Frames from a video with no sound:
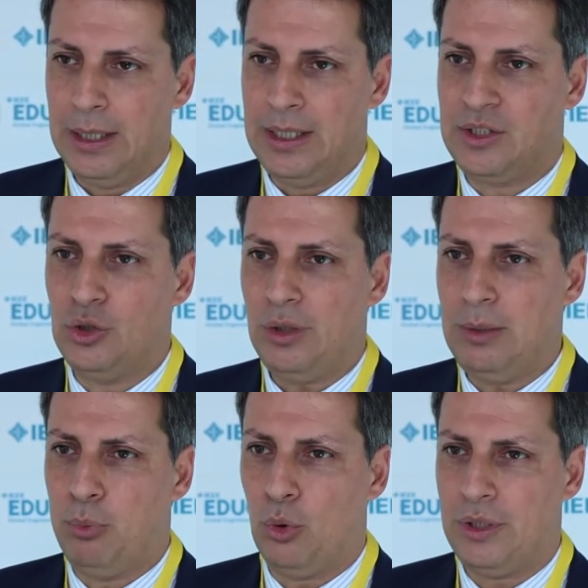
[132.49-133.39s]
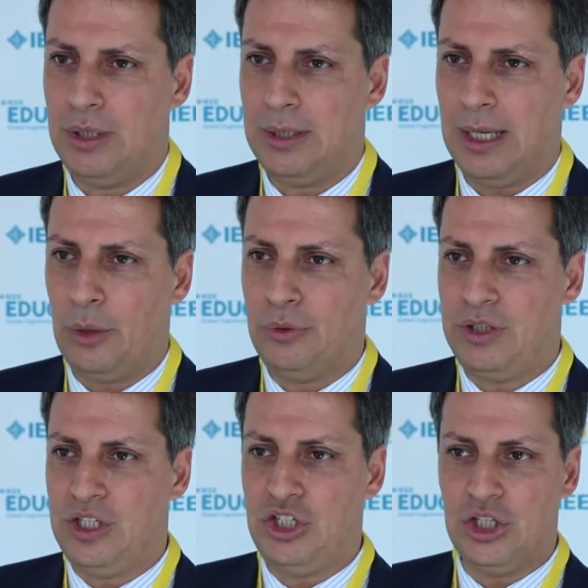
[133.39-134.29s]
it's not important how
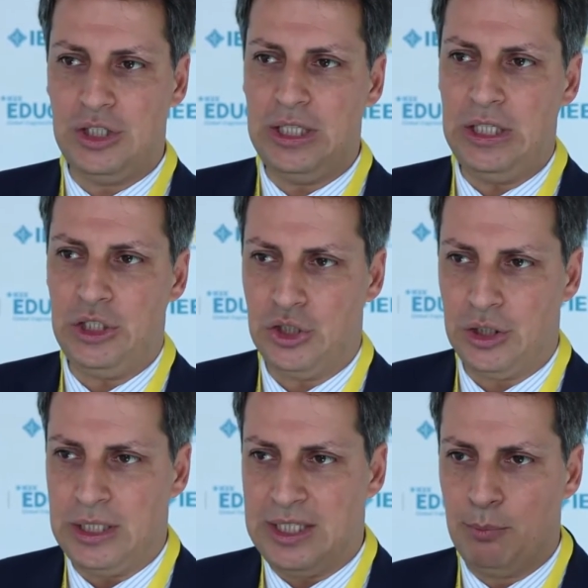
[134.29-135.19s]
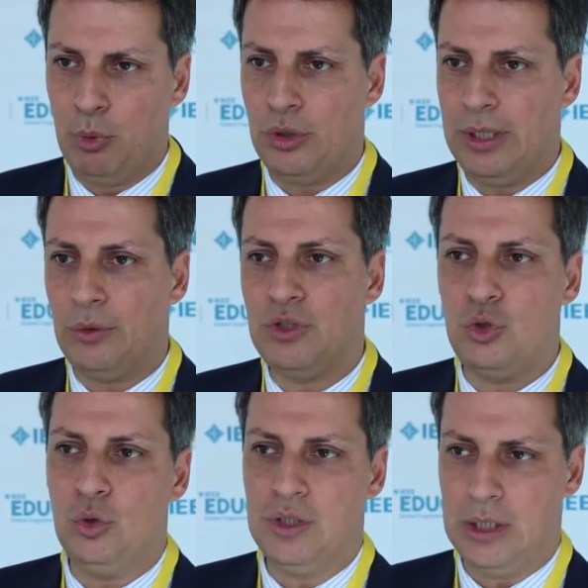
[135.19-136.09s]
the teacher teach, it's important how the
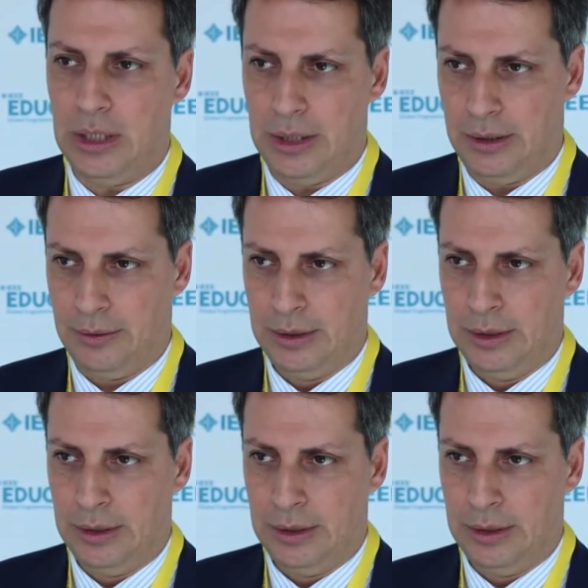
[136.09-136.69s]
students learn.